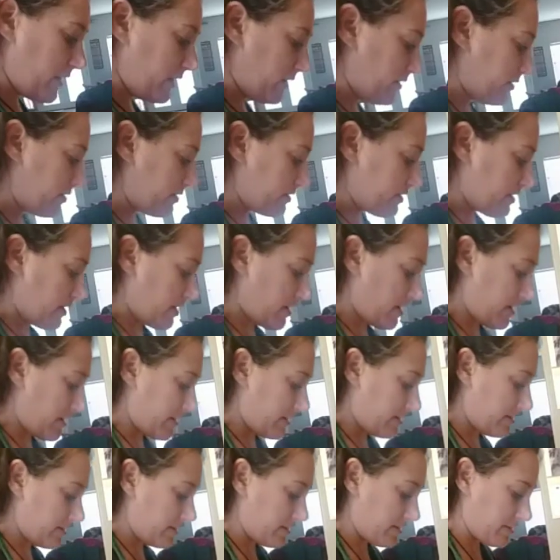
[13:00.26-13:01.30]
oil
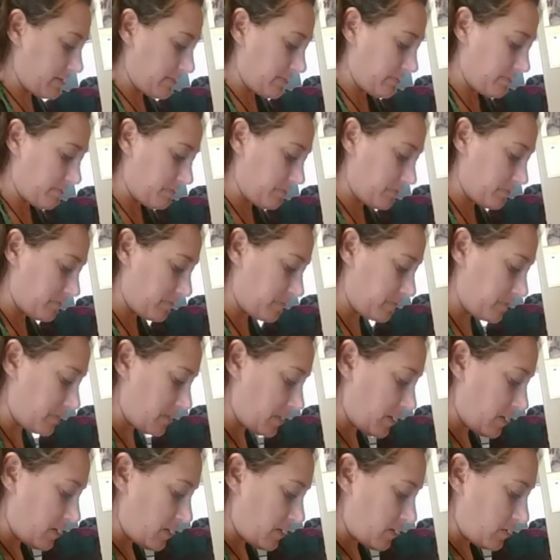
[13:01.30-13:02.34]
sauce,
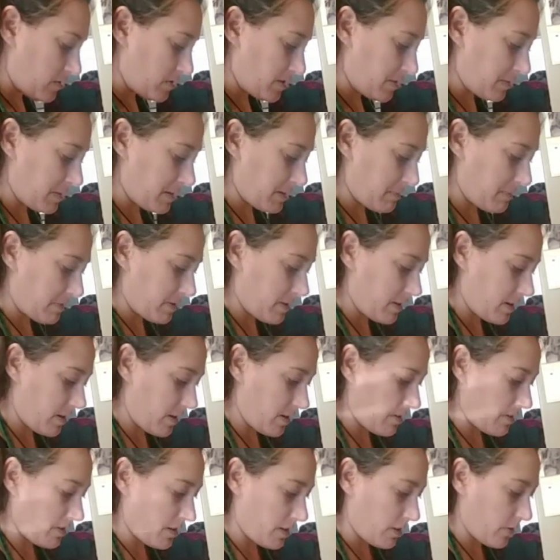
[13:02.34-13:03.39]
which I'm going to put it
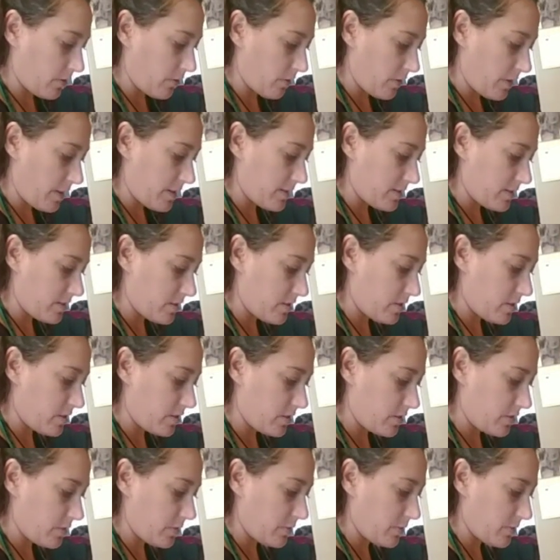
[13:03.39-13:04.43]
on the
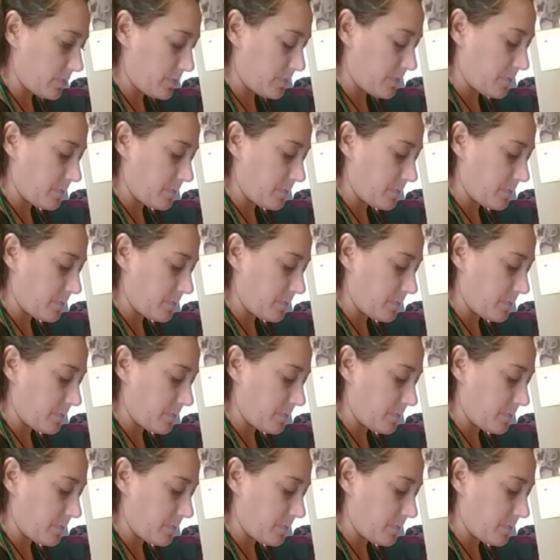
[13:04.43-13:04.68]
crust too.